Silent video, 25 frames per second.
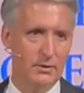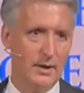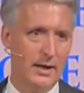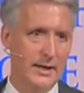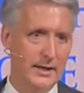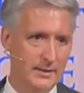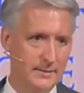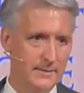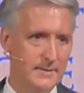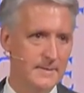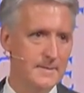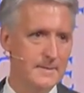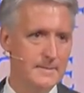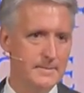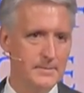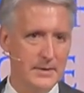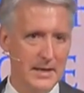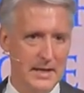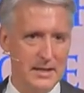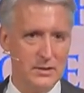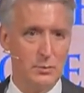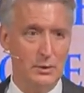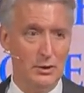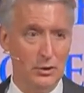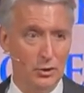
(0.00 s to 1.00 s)
right,
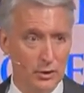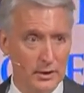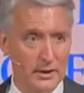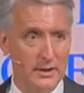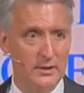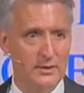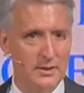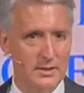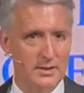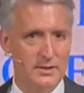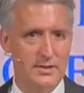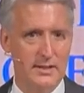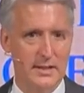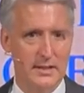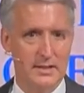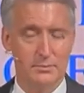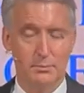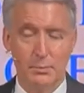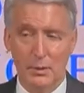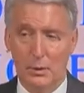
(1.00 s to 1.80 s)
as we look at these things.